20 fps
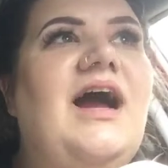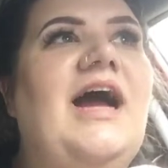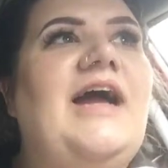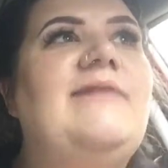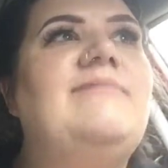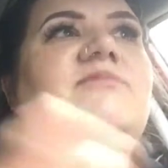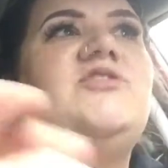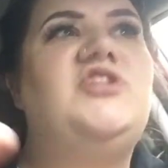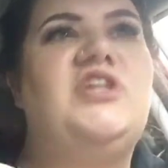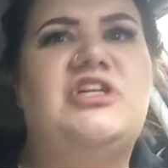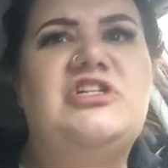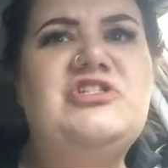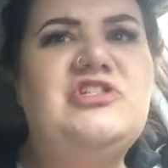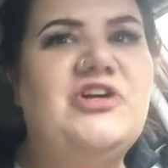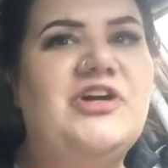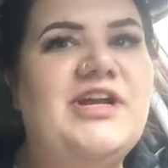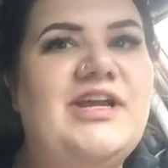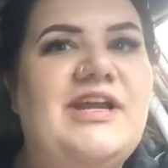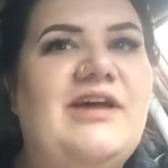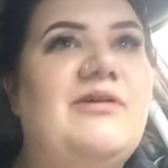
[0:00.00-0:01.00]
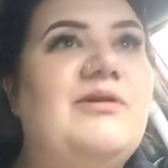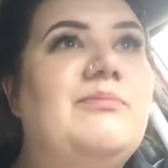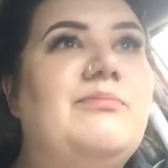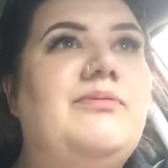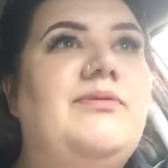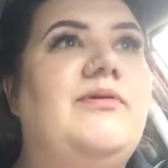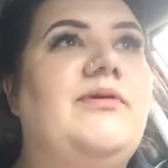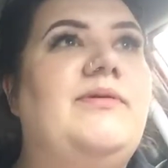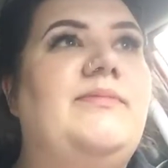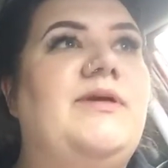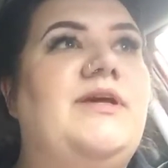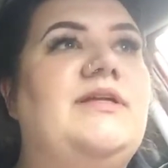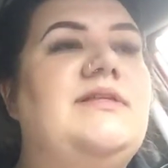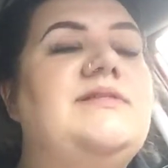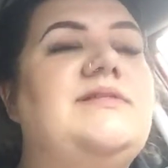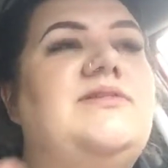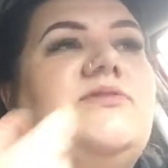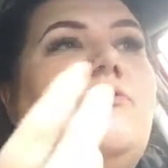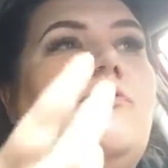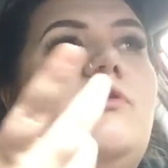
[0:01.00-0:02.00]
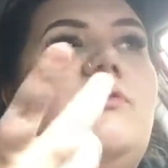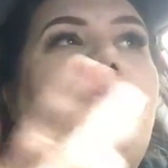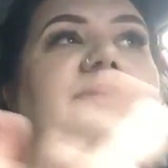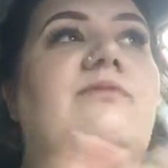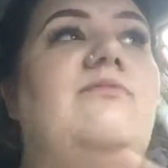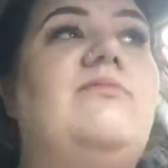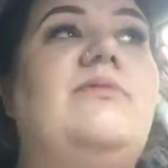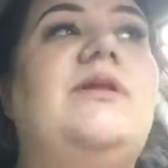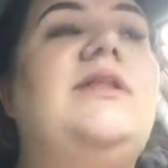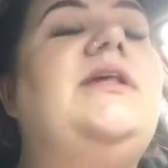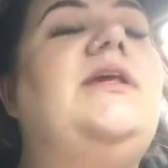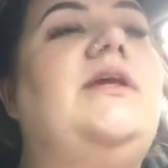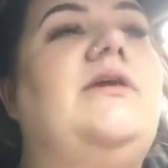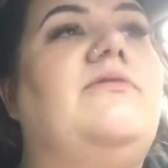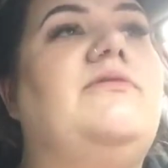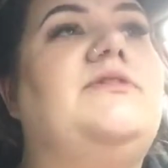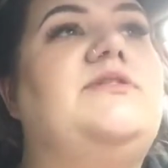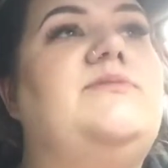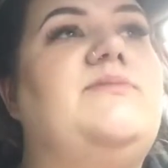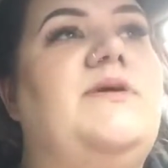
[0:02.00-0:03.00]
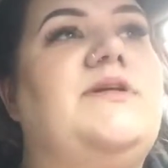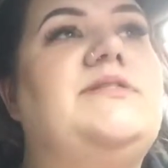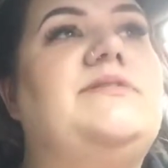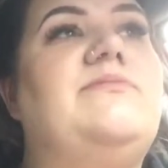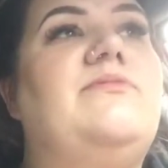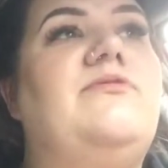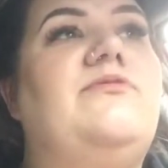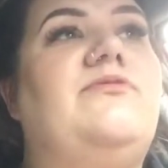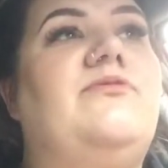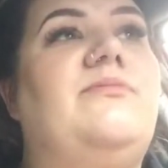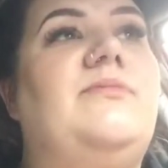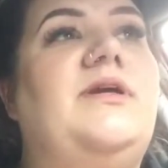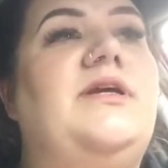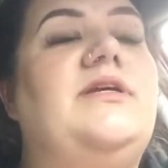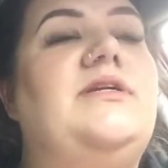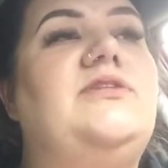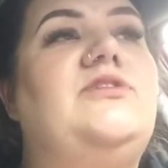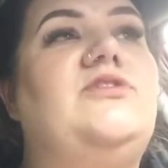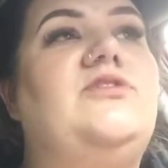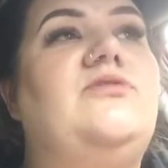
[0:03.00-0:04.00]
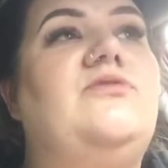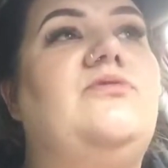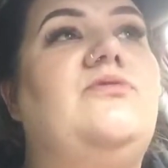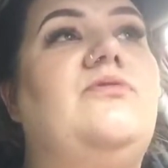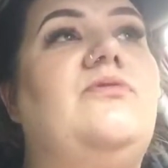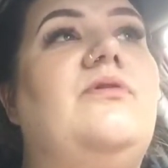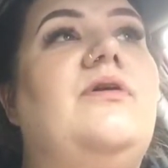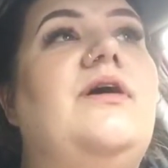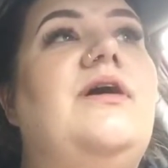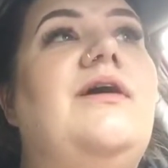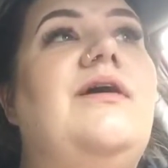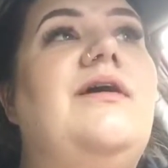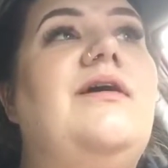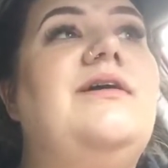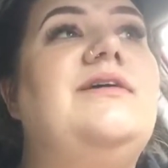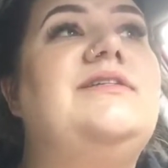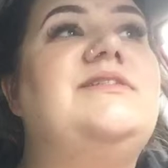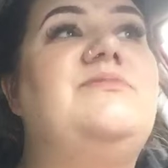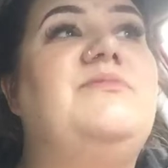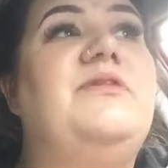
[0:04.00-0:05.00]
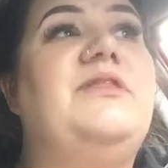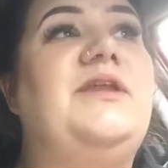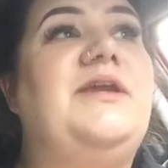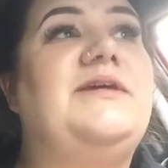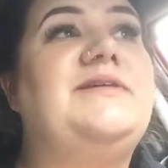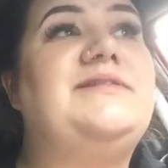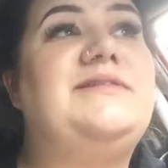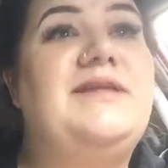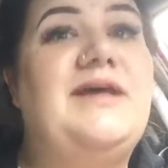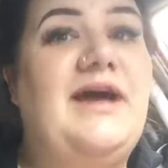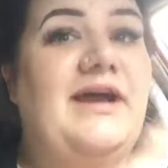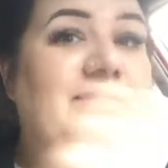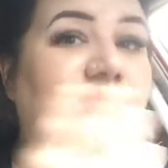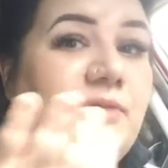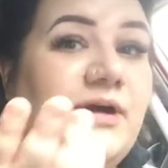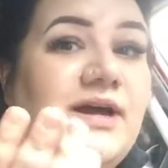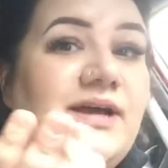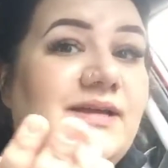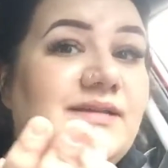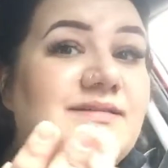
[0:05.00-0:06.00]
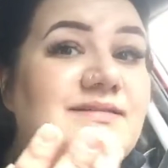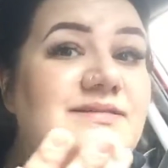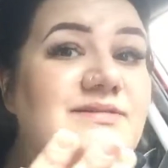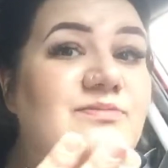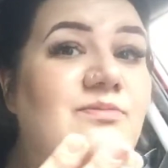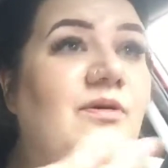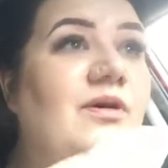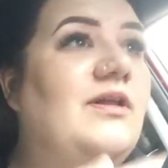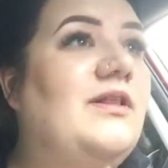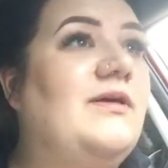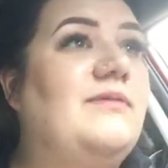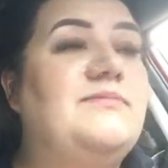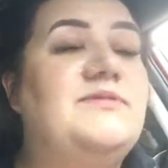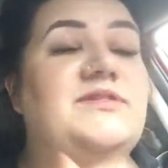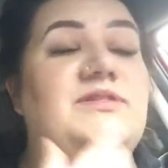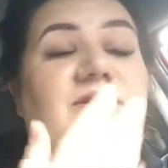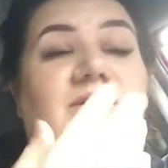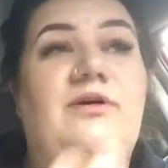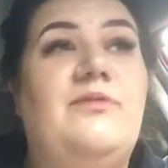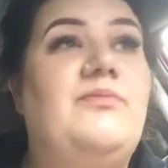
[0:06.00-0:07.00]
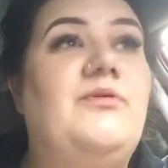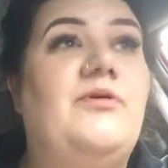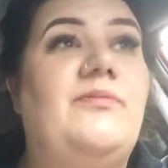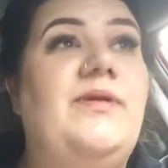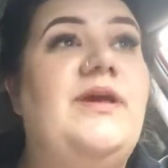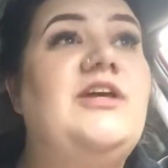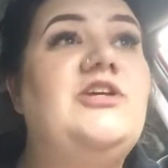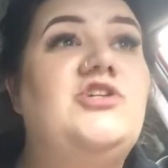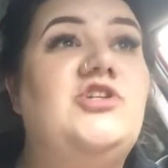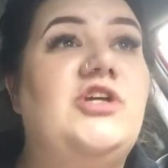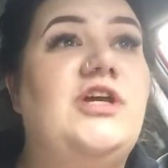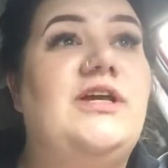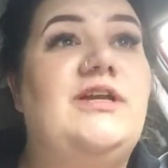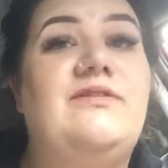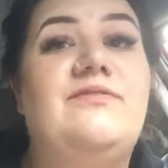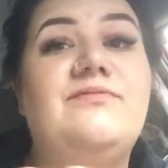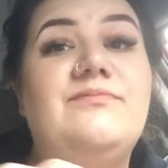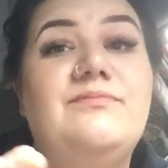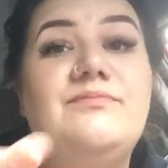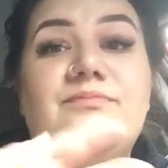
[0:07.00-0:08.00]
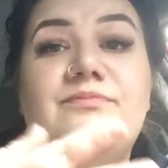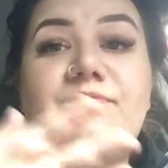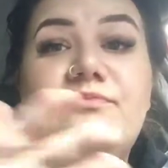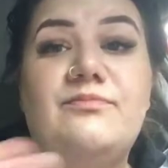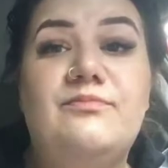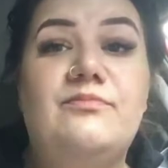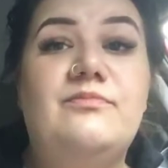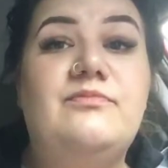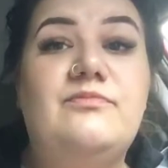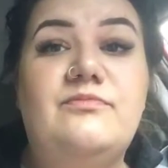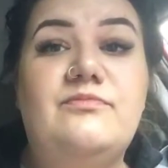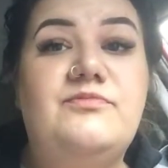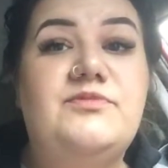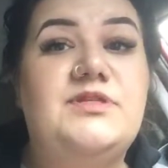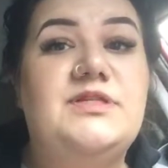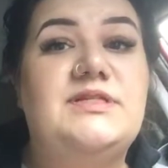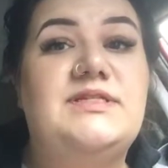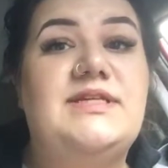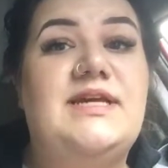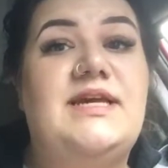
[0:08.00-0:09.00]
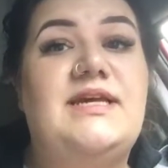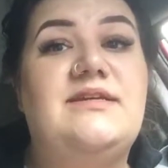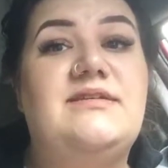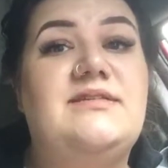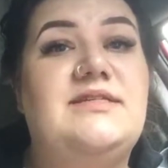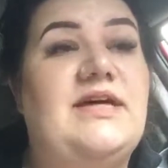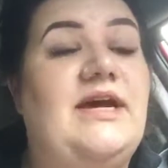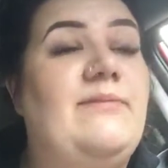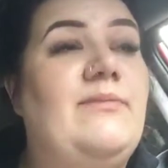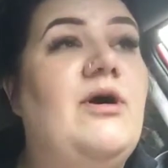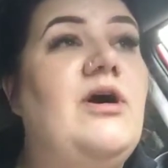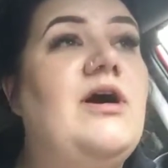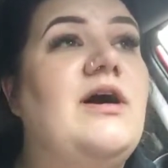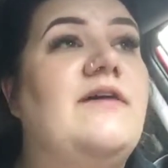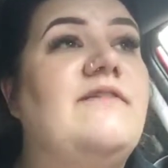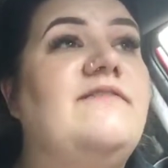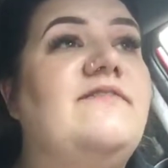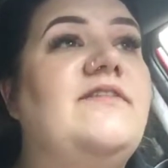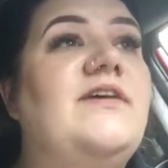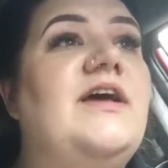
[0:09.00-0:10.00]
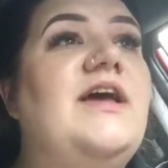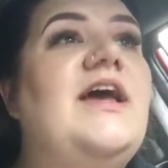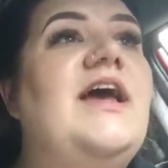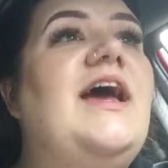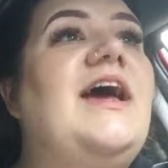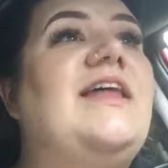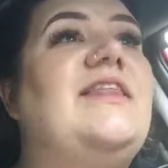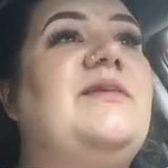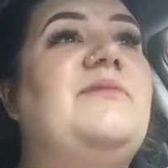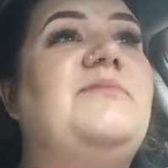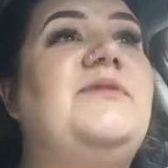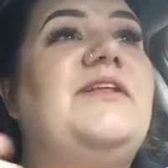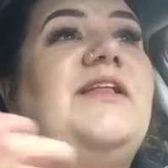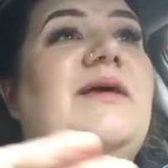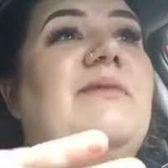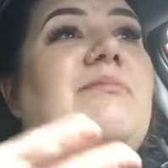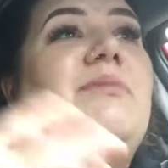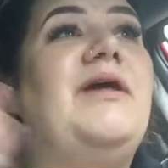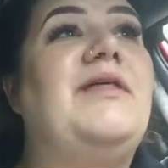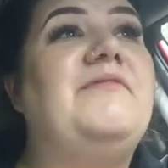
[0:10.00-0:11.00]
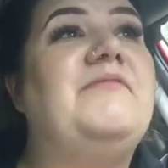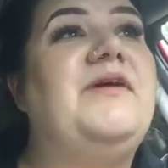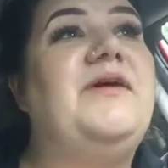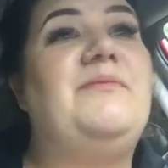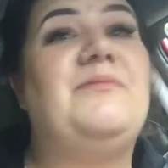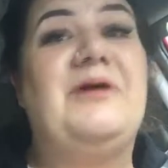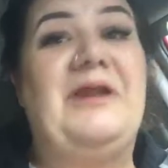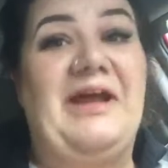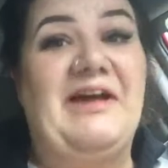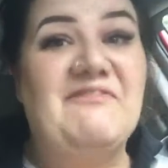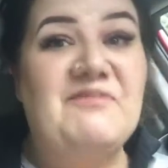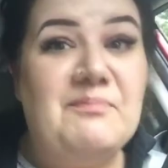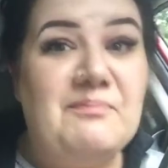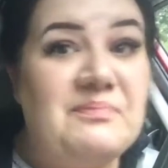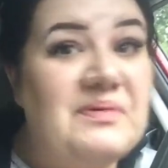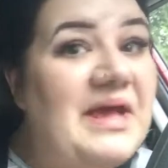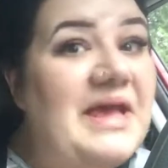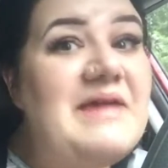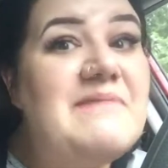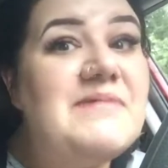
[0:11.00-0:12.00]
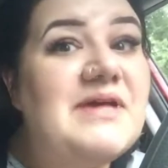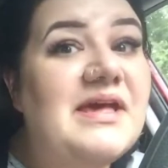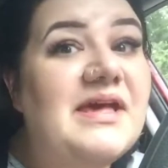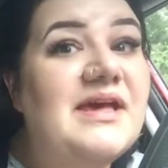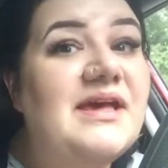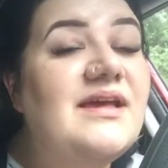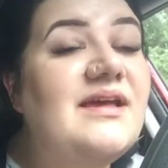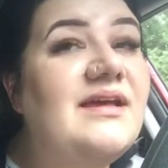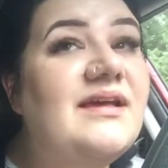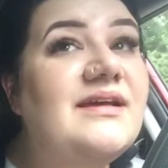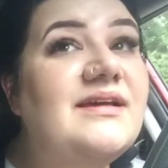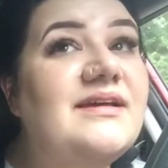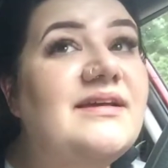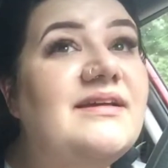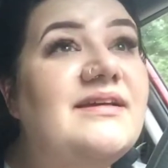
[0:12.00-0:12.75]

I'm just starting out employment, so it would be really irresponsible for me to spend the next 9 months while I'm still on probation to take time off and then be like, by the way, I'm going to have a baby.